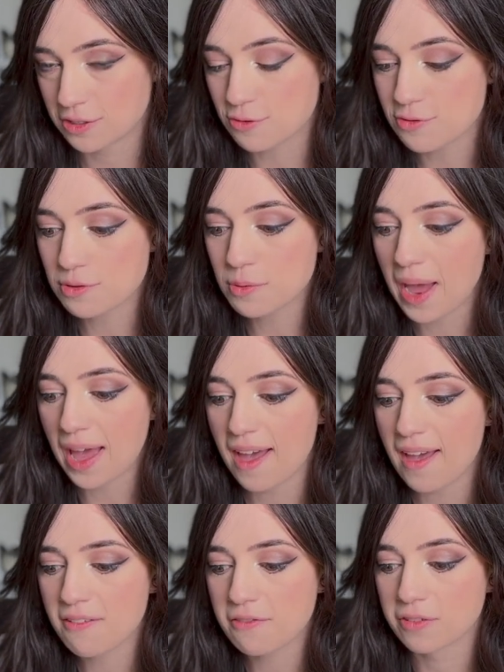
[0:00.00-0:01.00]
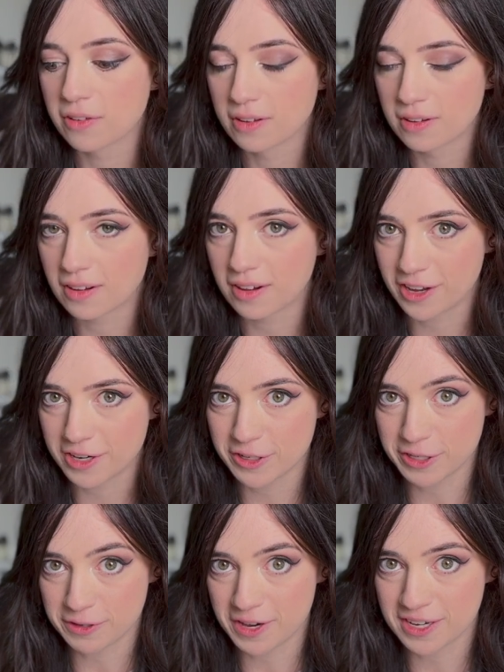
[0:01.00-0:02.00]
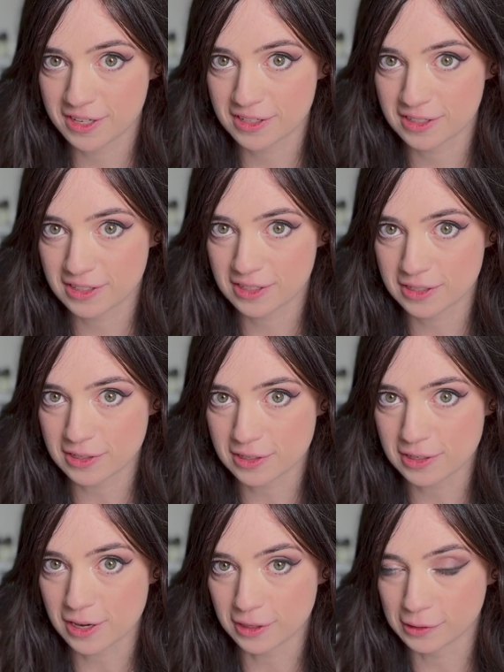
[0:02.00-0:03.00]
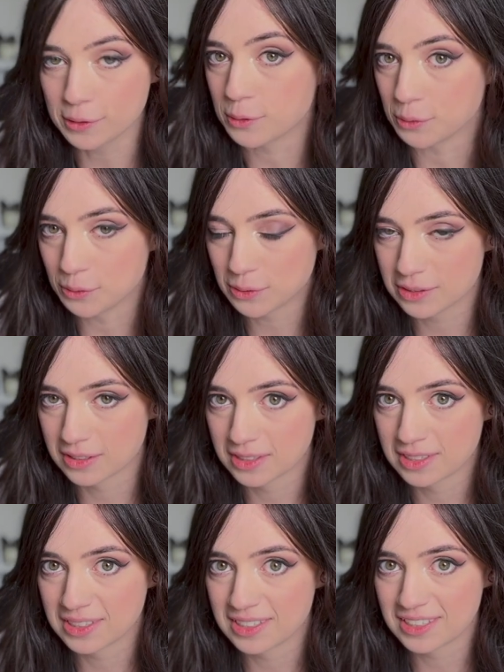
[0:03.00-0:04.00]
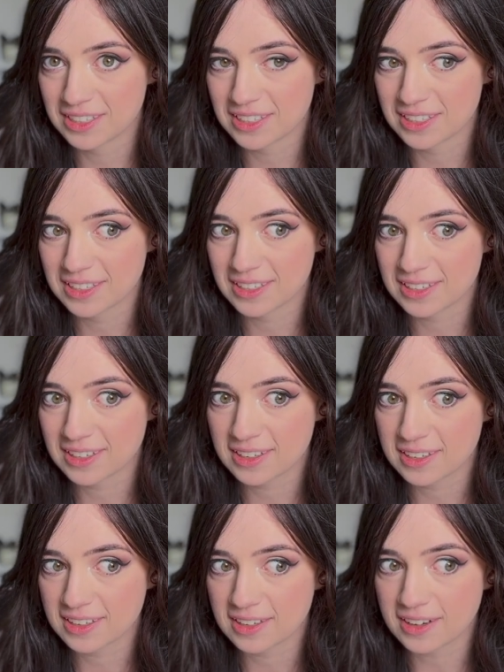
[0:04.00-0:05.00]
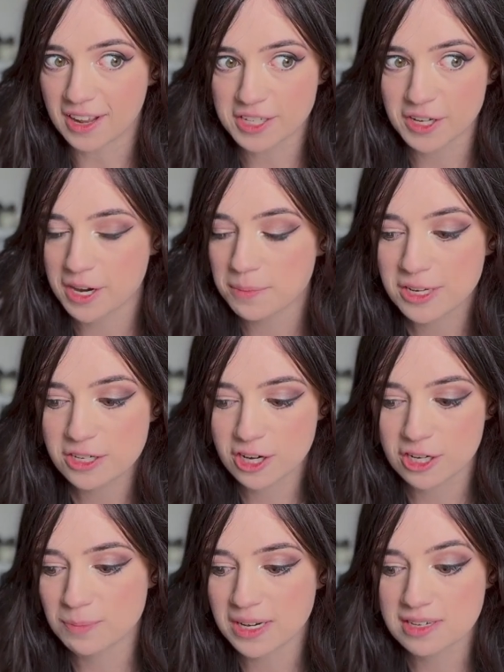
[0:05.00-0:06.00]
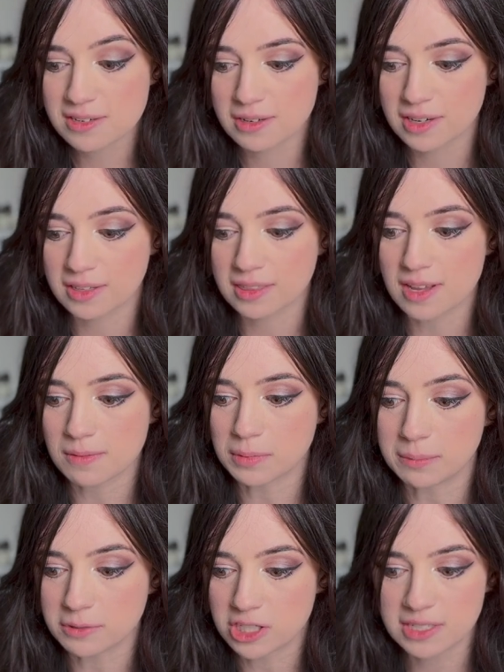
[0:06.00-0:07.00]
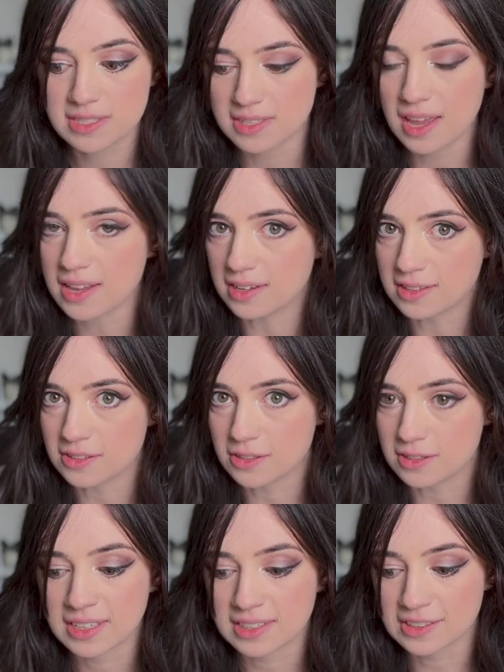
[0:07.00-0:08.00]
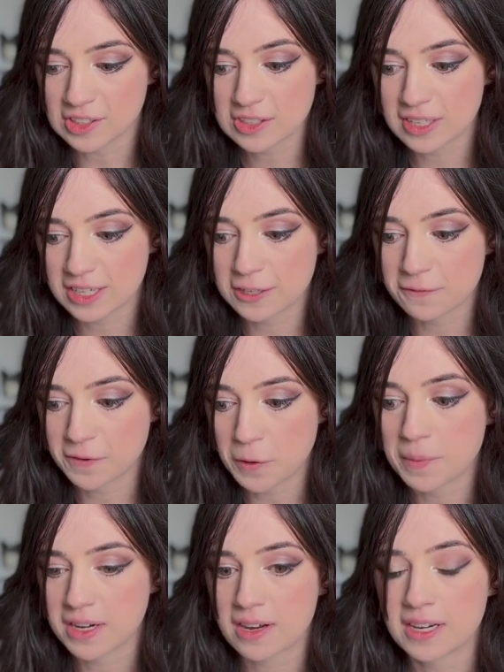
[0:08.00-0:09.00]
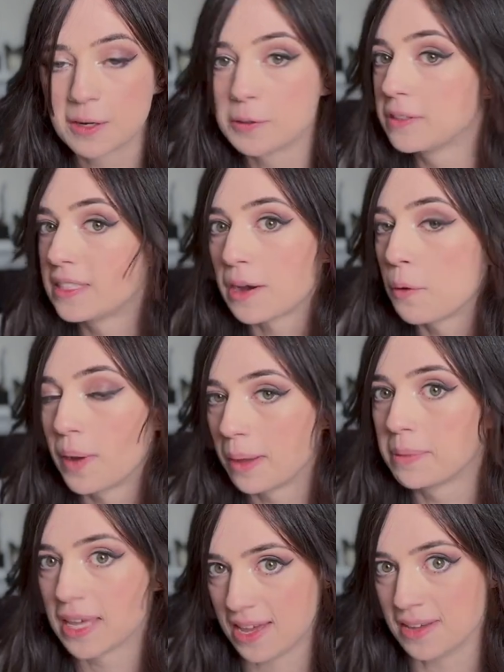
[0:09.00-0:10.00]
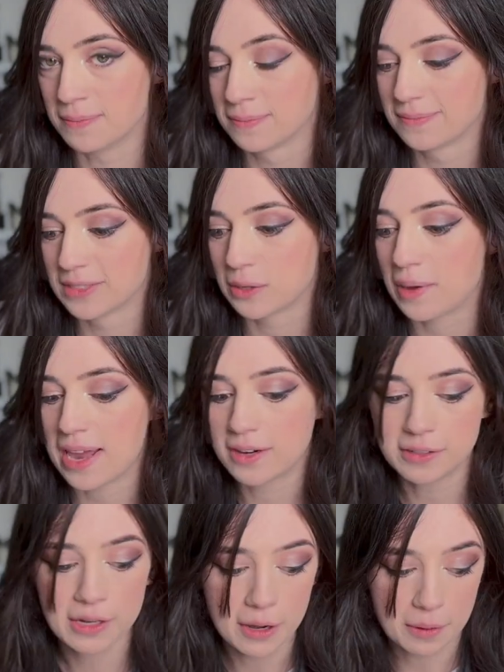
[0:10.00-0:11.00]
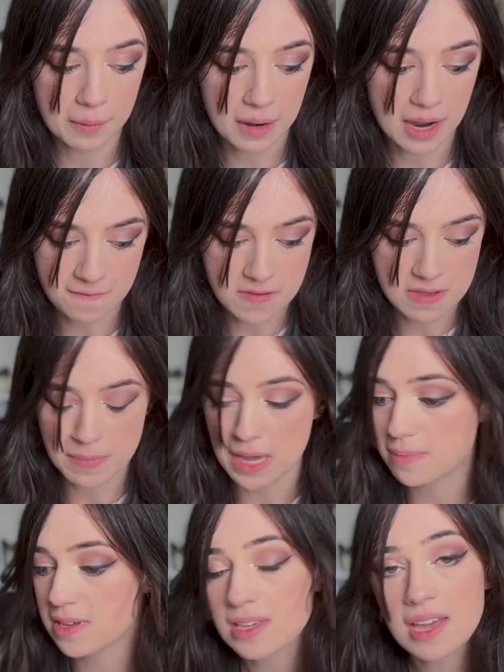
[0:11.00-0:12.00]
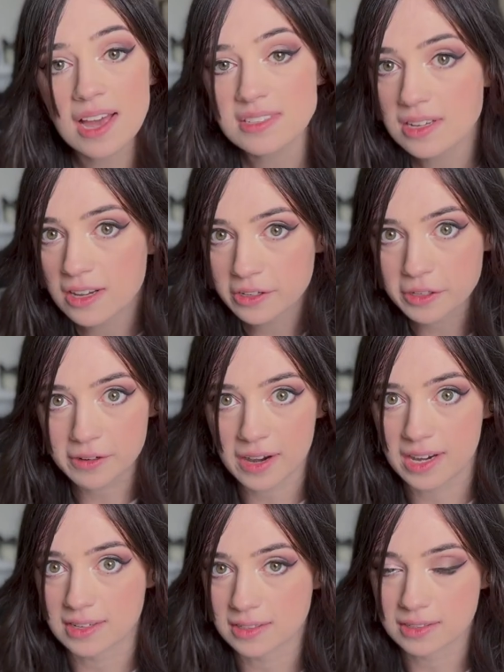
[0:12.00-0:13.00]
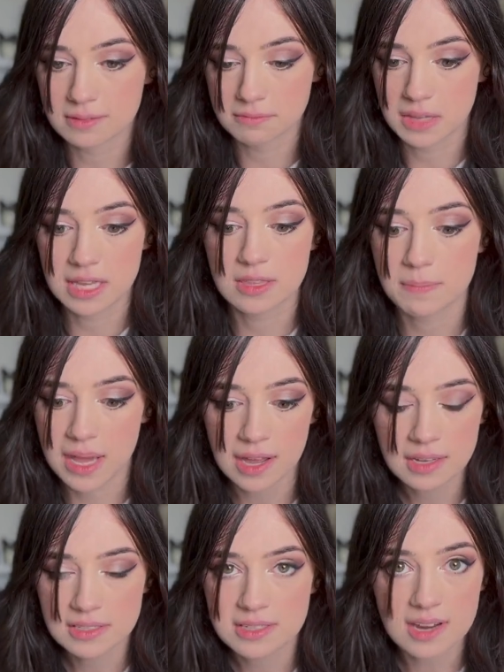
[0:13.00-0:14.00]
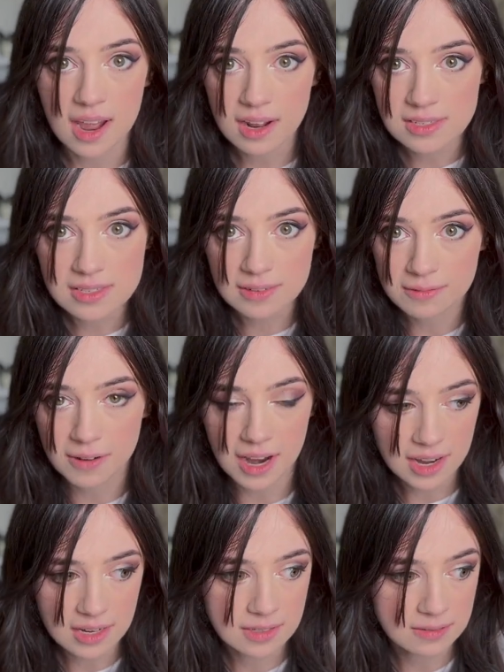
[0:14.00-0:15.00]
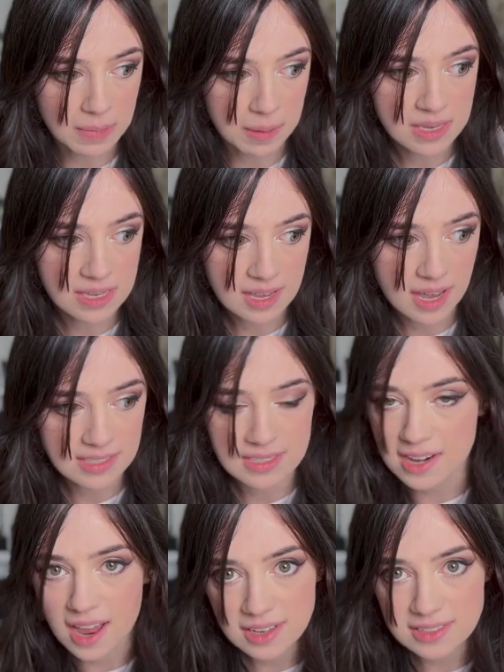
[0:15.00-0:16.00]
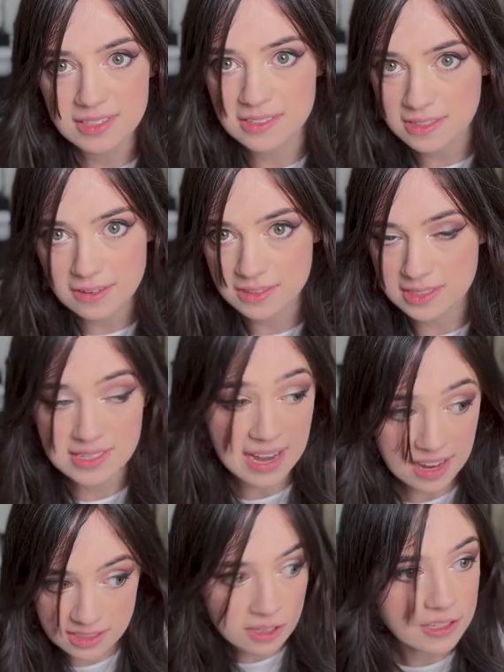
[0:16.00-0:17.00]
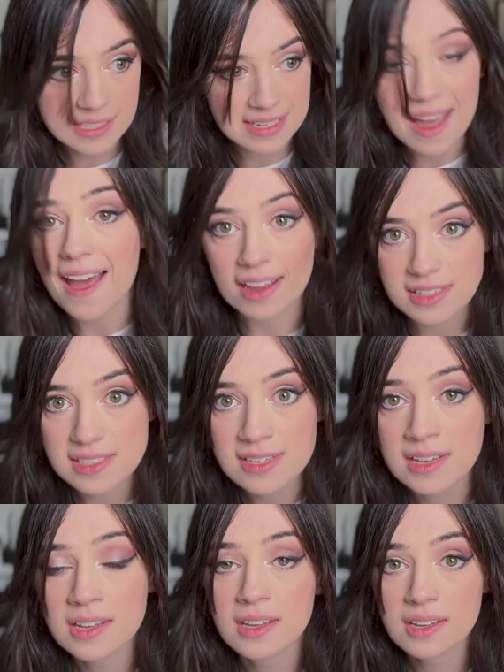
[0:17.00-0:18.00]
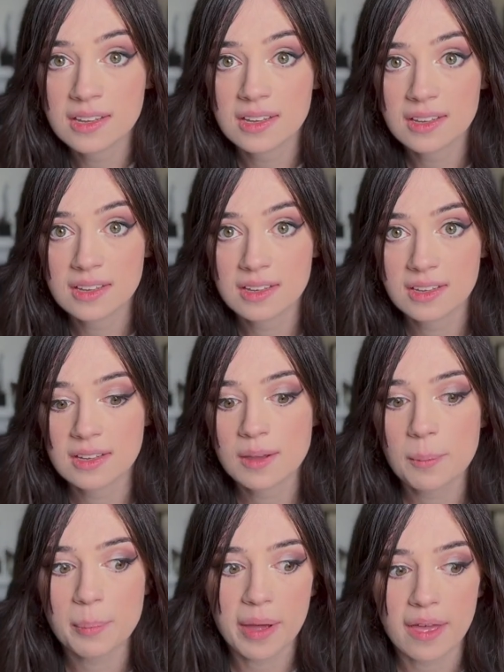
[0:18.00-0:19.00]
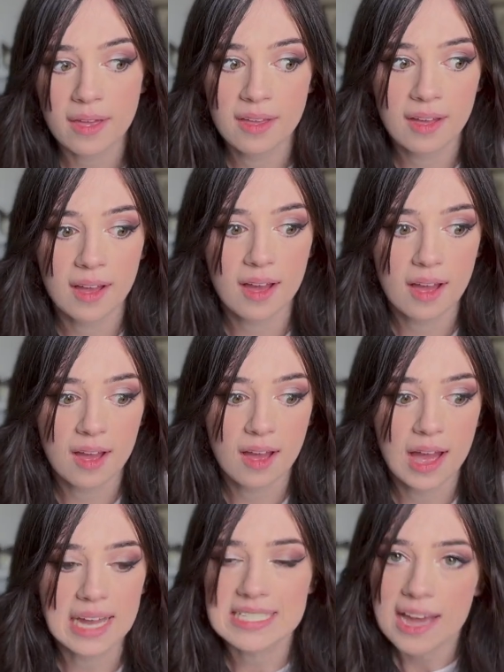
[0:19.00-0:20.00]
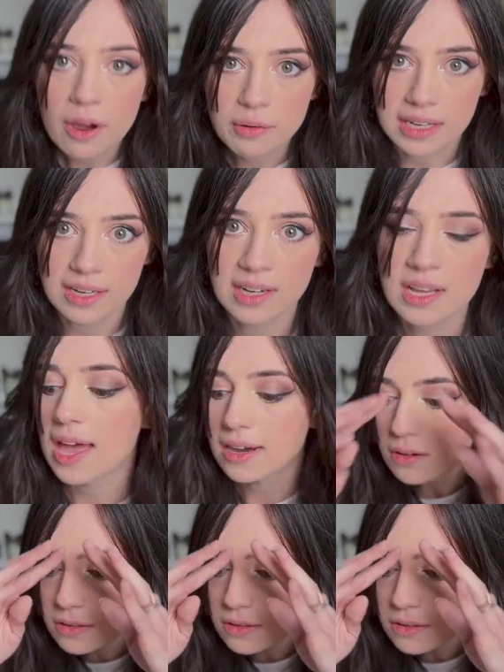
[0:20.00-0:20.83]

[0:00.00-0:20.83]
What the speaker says: Do you have $100,000 to lose? Not trying to be judgmental or anything, but I'm just saying. It looks like you're filming on an old Dell webcam. So I don't know if maybe he has $100,000 in the bank stacked, right? Maybe he has stacks on stacks. But I doubt it. And